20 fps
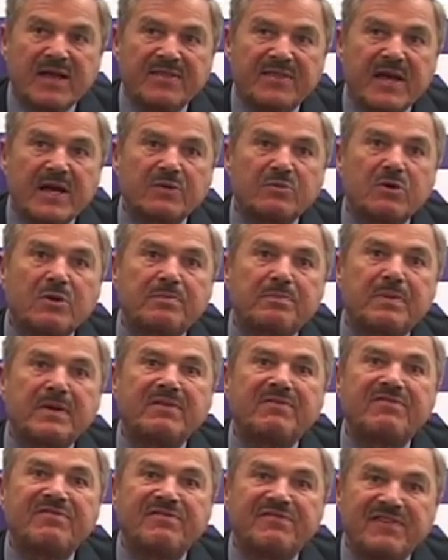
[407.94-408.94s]
there would
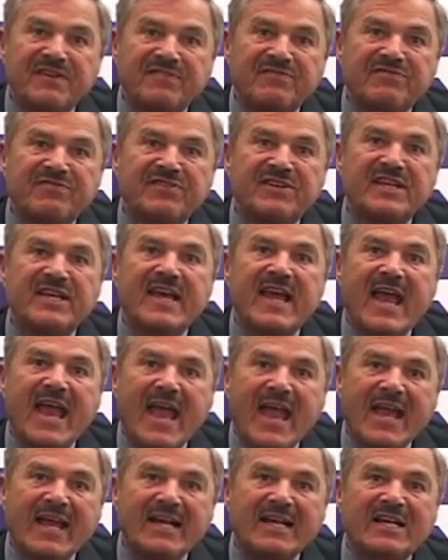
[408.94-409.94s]
be
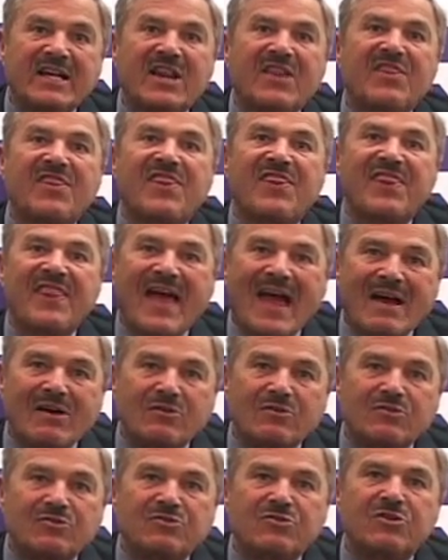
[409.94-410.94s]

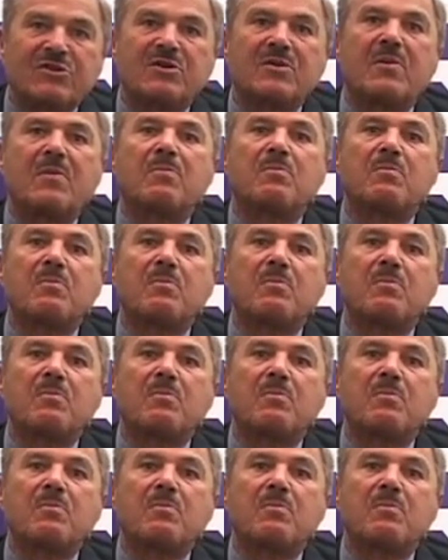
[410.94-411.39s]
58,000